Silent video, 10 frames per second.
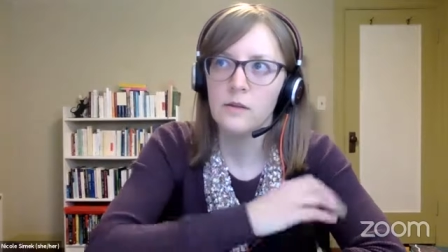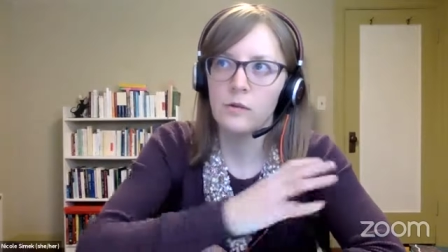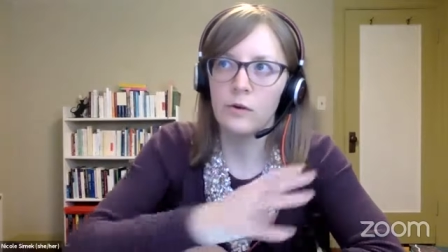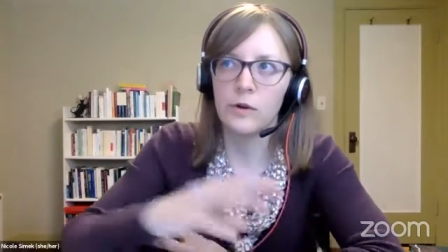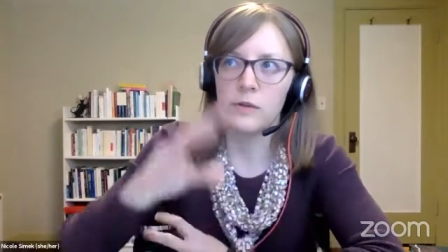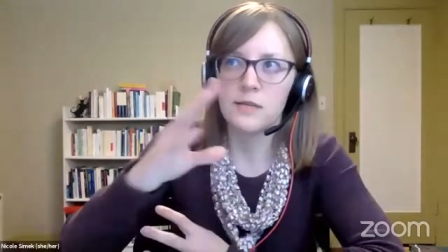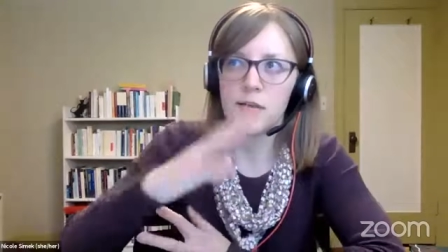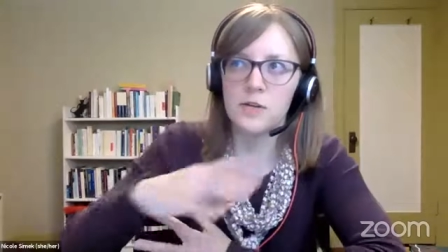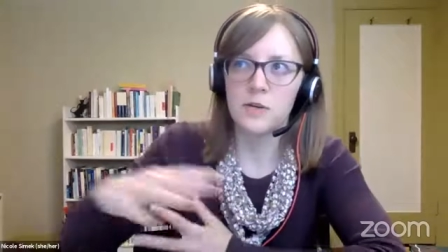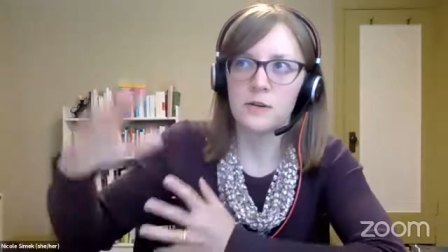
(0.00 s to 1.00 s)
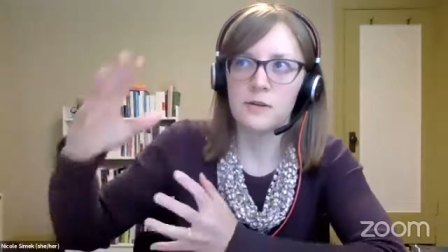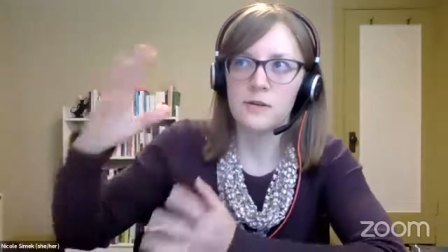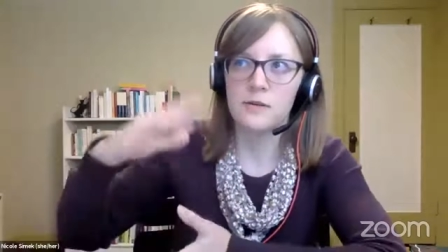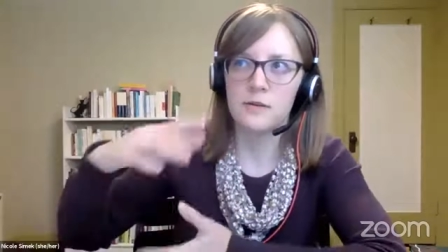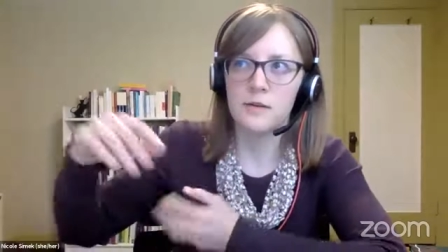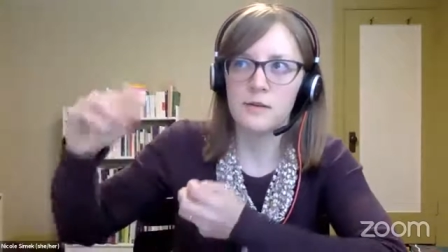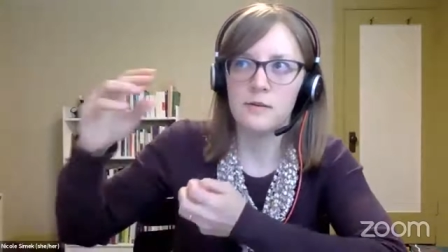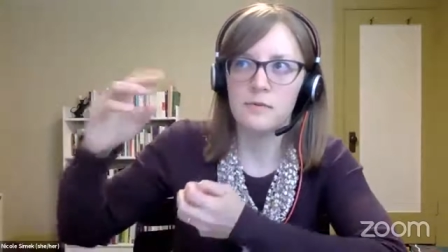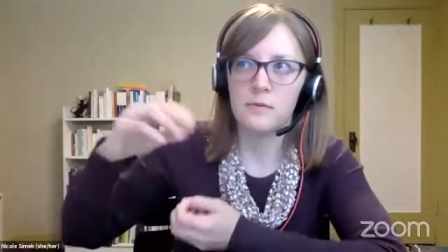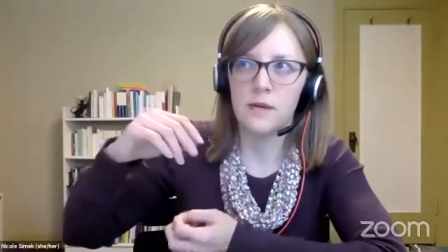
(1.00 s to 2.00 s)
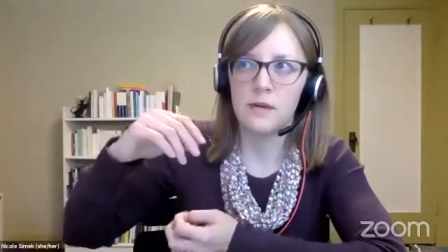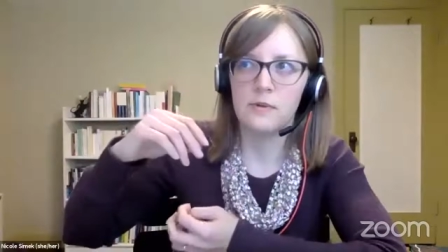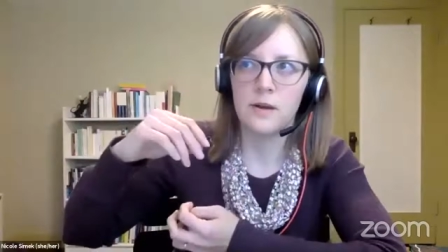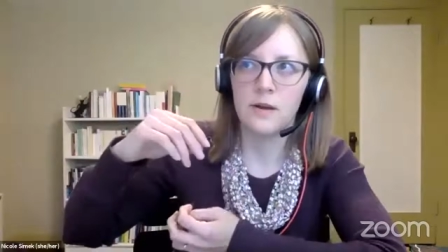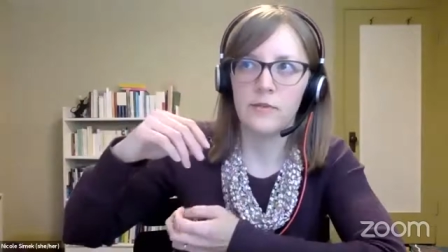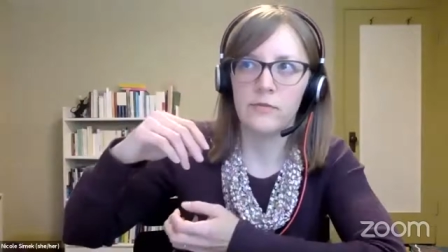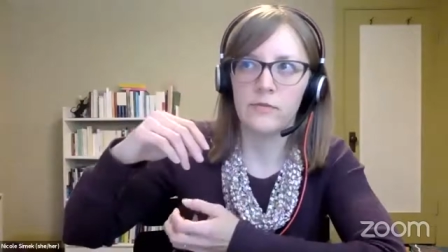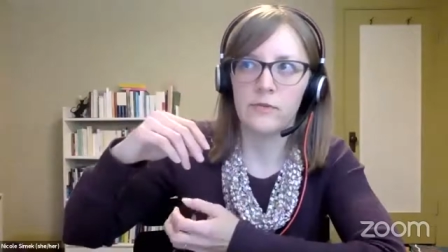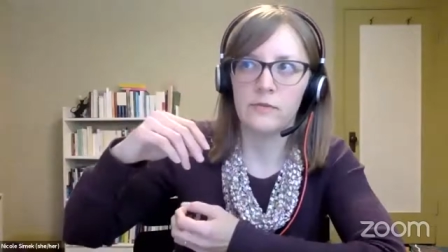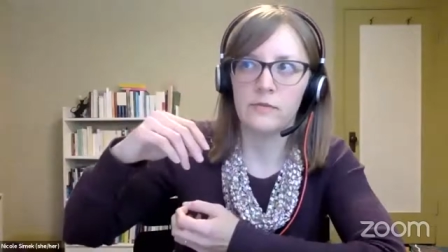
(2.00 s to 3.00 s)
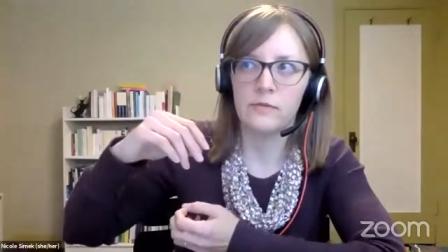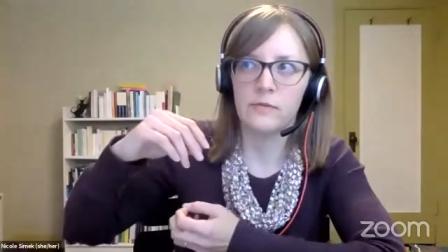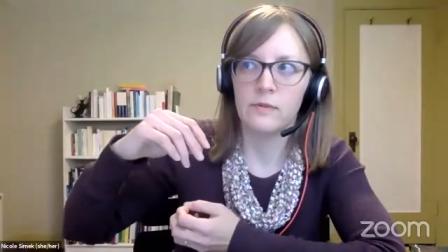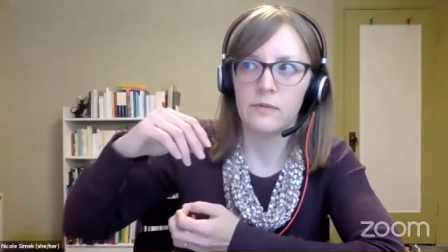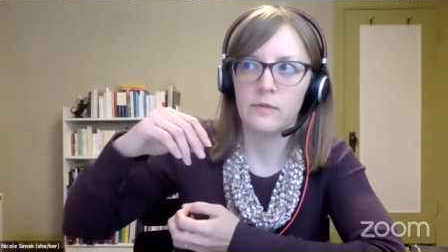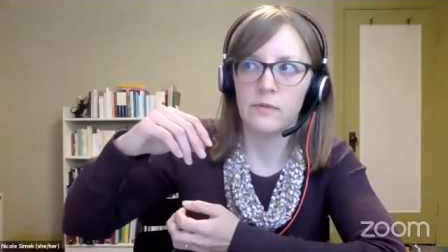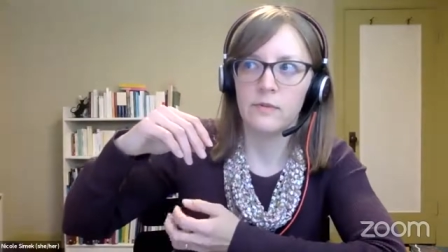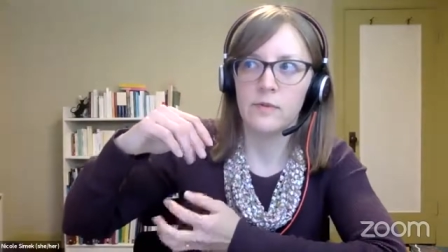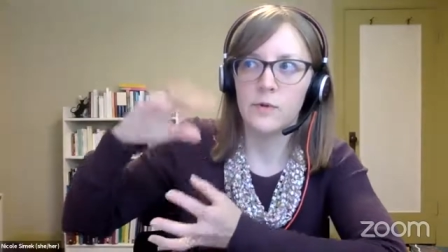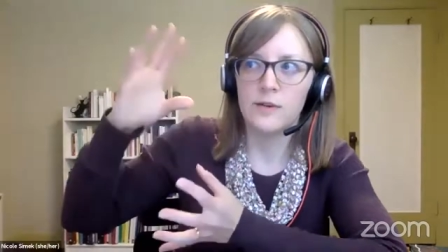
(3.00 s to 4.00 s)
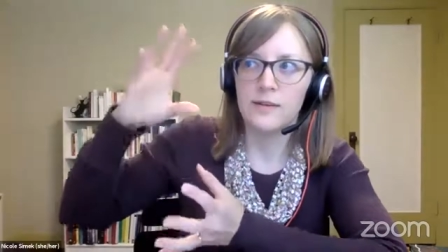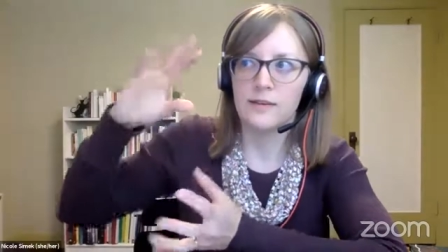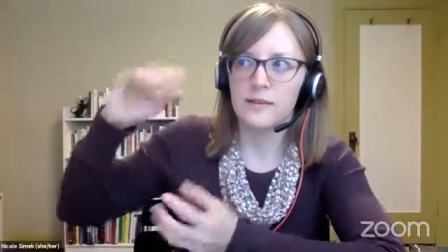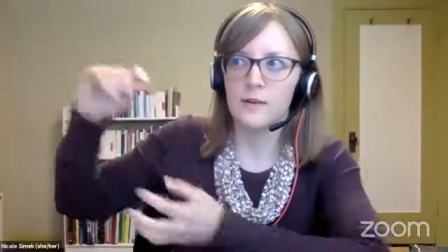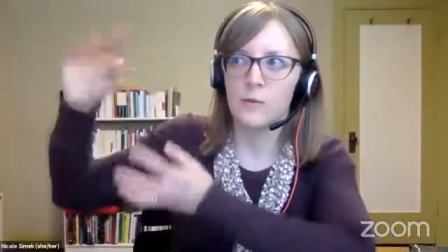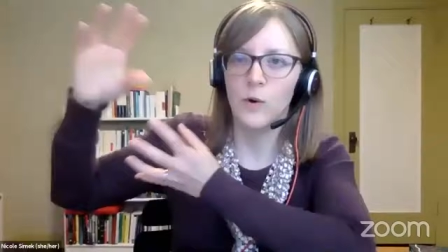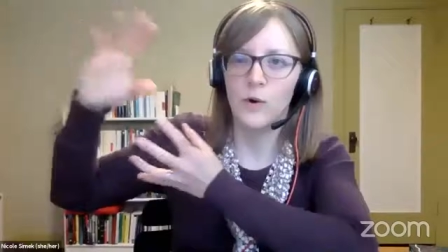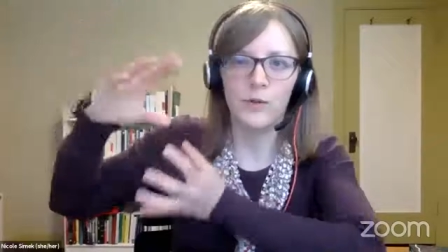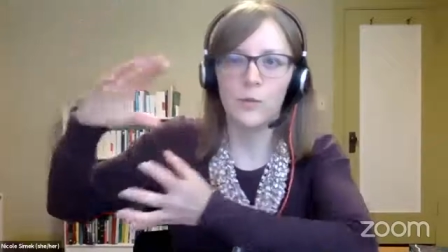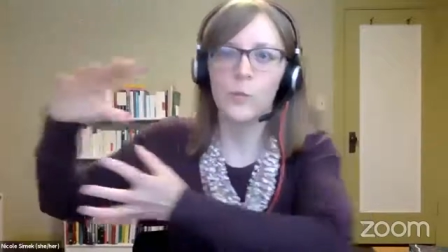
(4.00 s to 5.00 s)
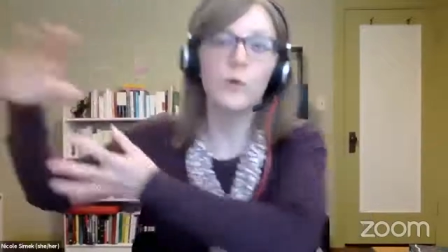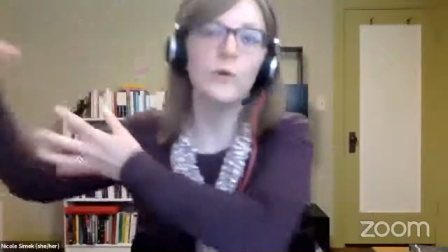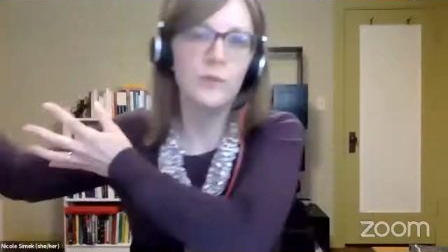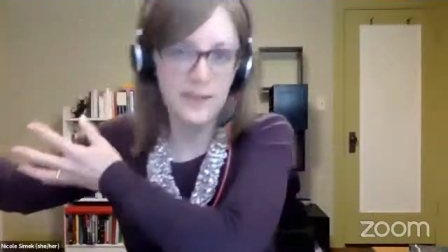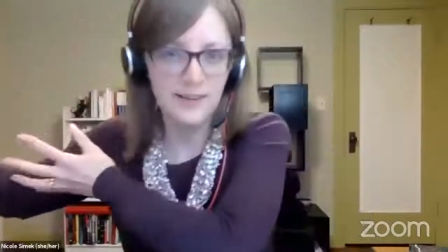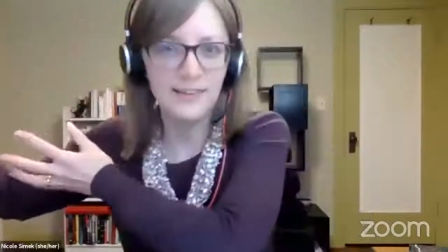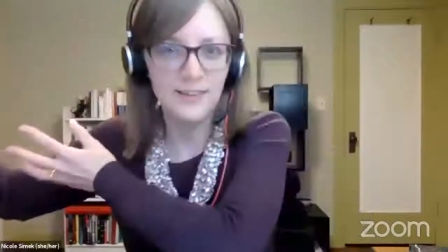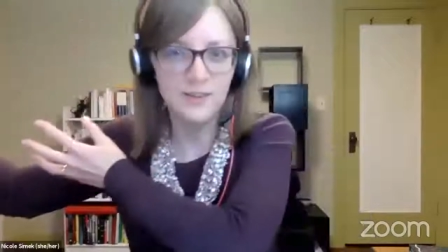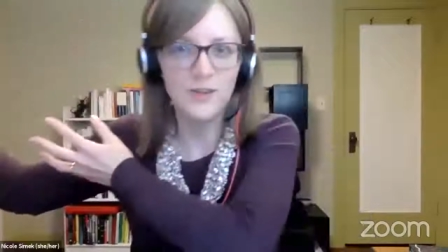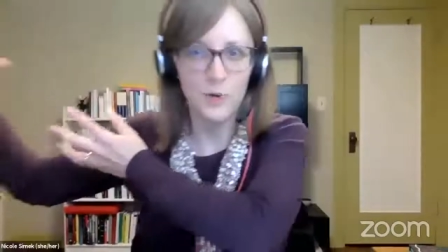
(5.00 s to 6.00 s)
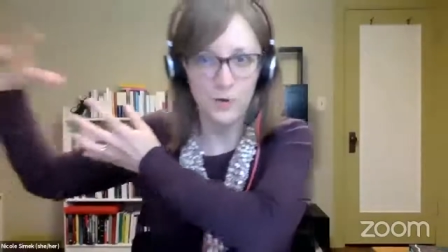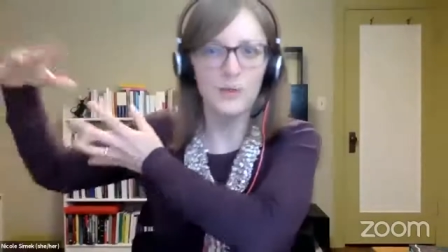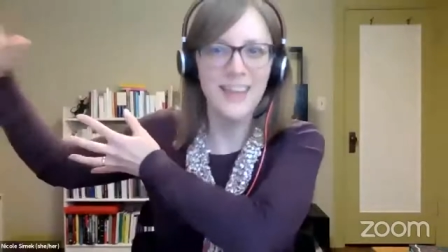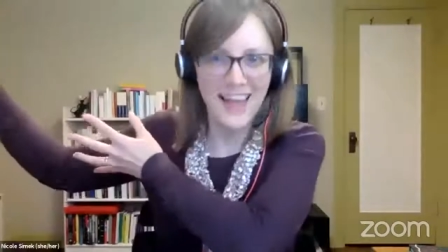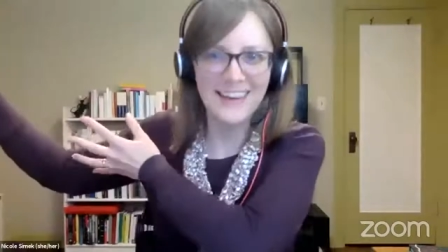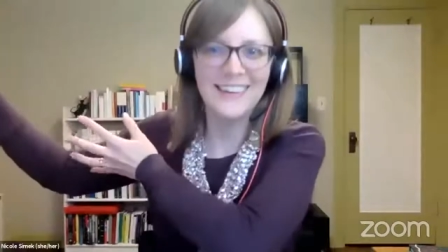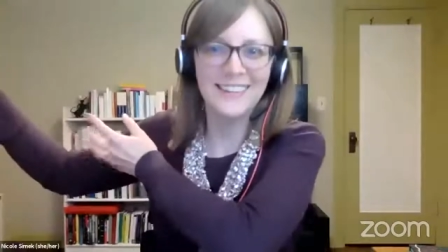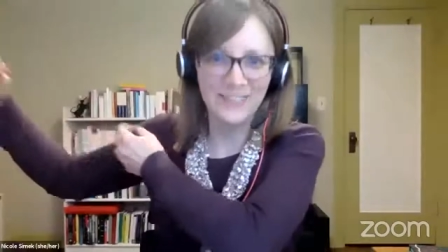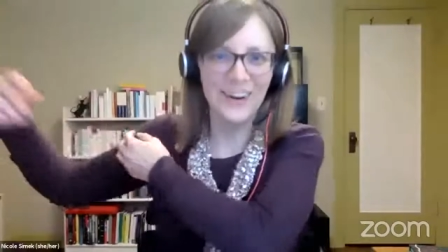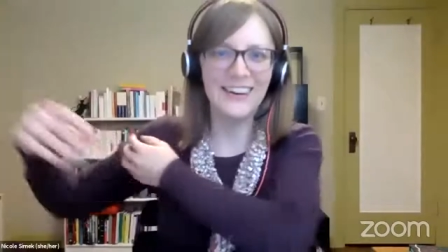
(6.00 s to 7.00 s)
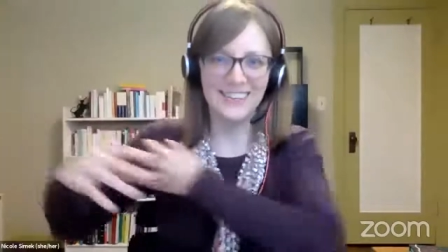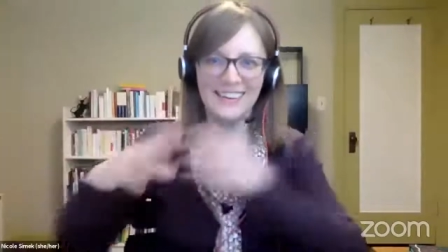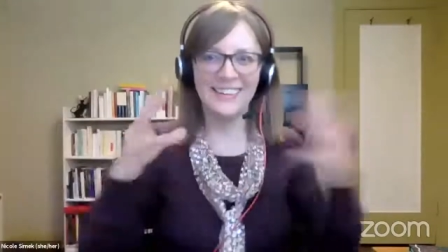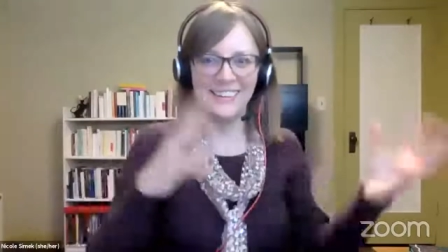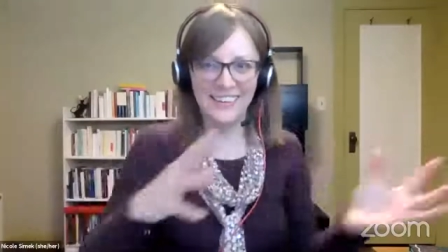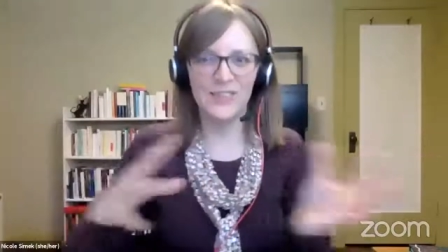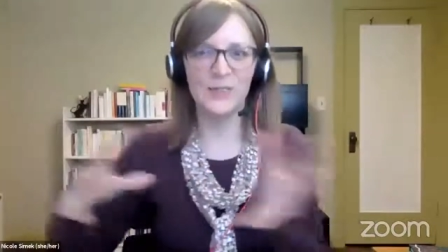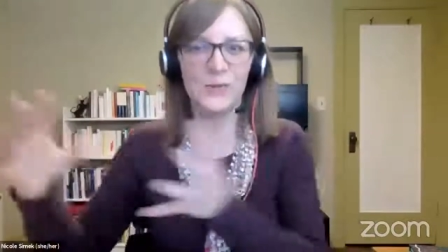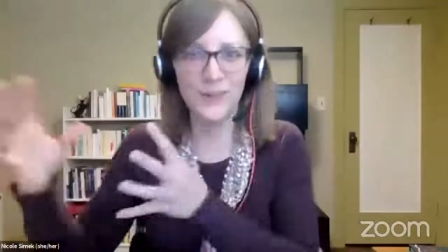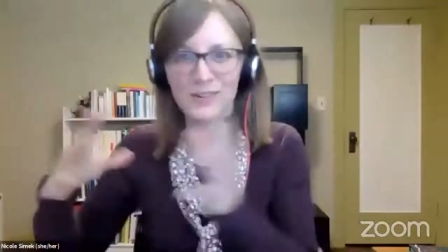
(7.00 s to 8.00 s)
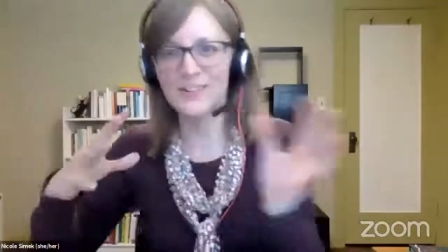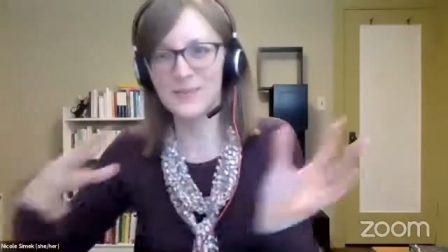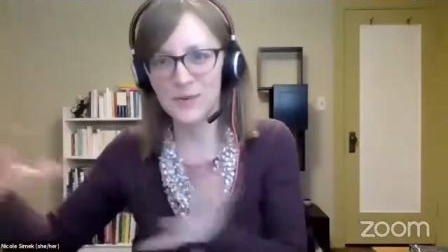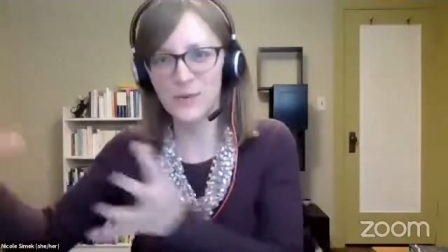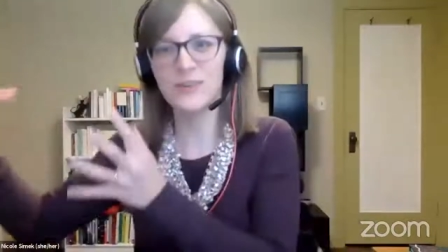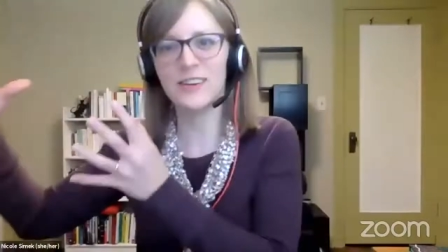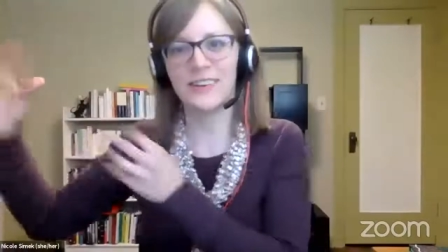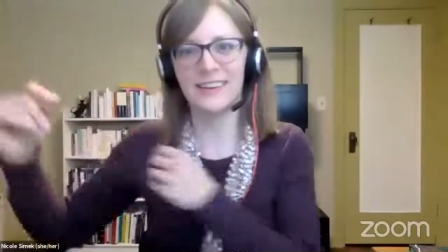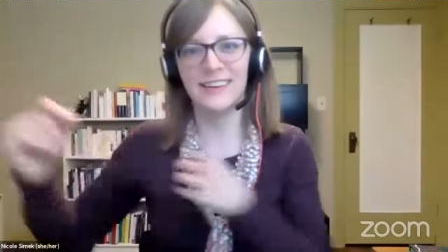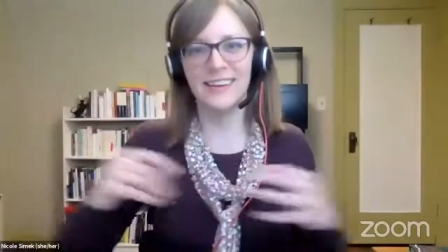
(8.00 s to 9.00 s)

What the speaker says: Creolization is kind of viewed as like where the world in general is heading, right? The world is moving